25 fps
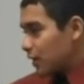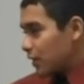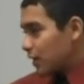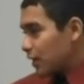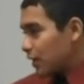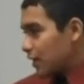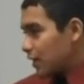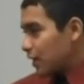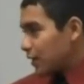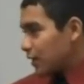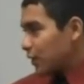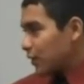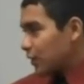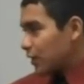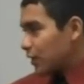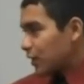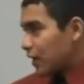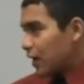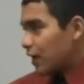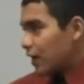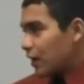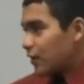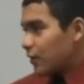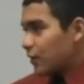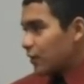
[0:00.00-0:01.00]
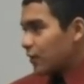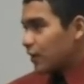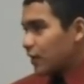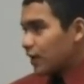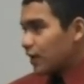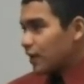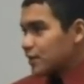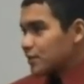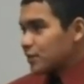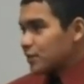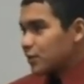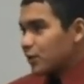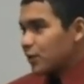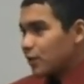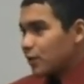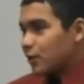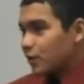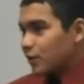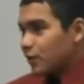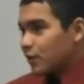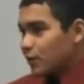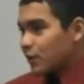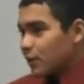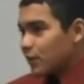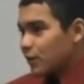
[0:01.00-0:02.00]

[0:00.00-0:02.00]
and I looked out, and I saw